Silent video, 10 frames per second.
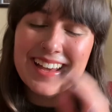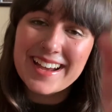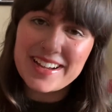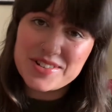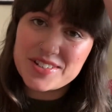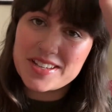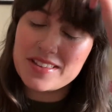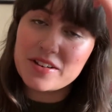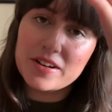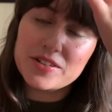I usually either
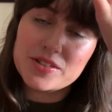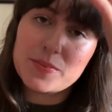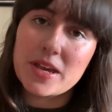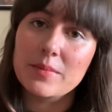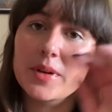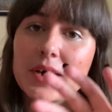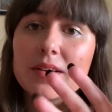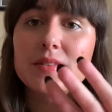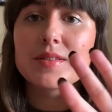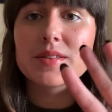just paint my
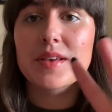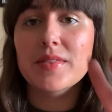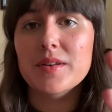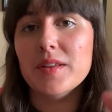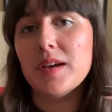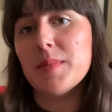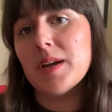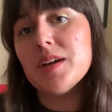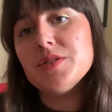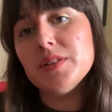nails and they're like my
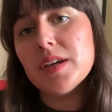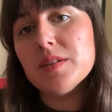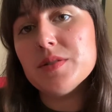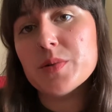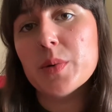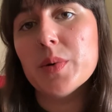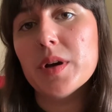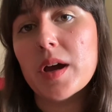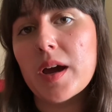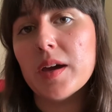natural nails, or
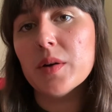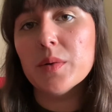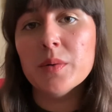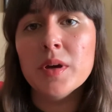I go